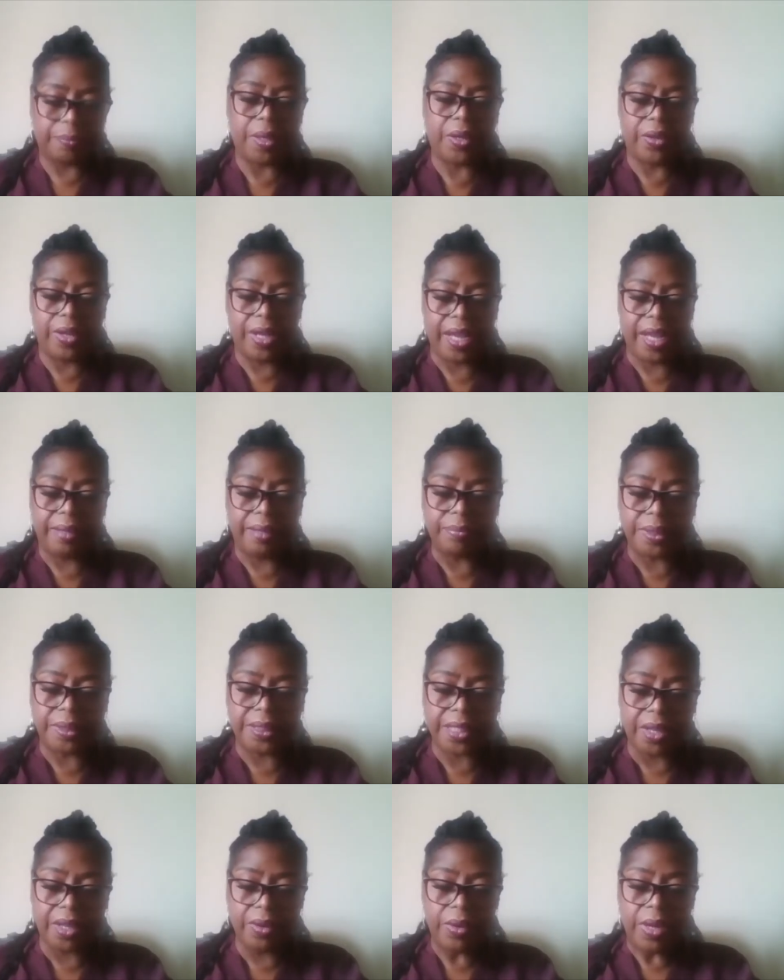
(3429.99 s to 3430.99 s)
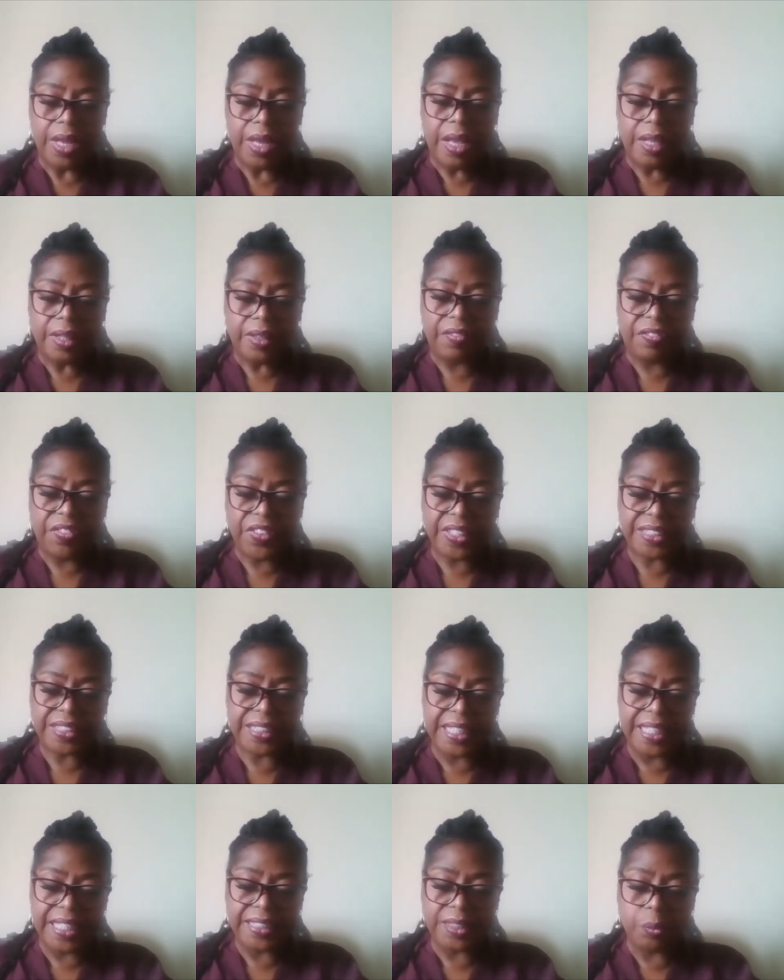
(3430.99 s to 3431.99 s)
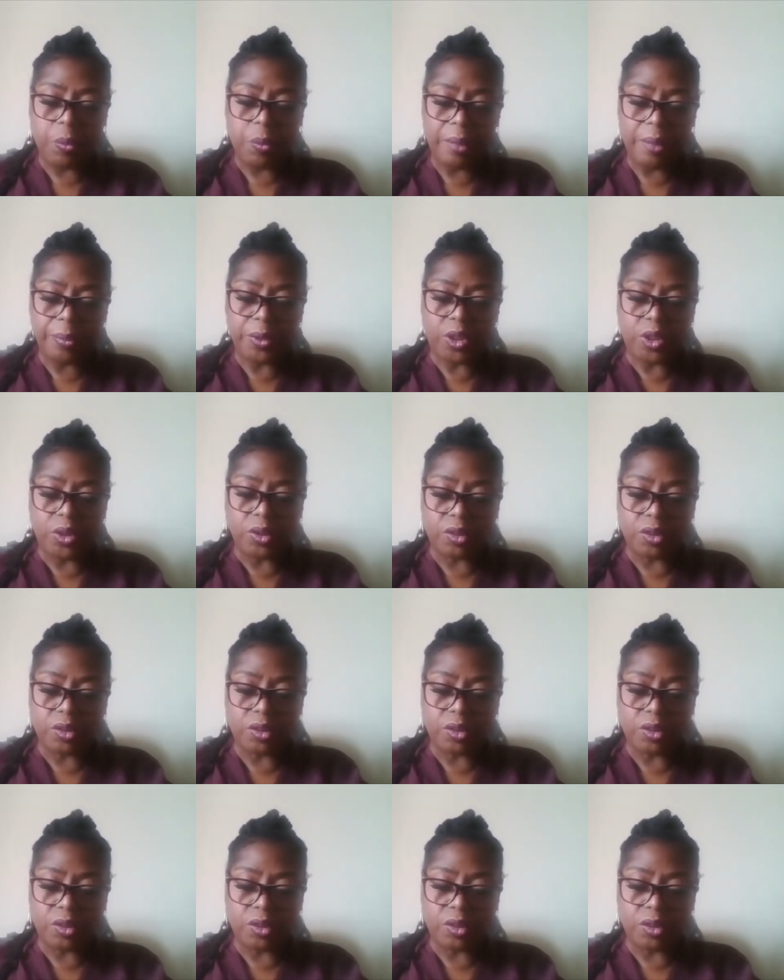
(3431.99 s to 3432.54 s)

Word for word: Okay. So the first thing is why would you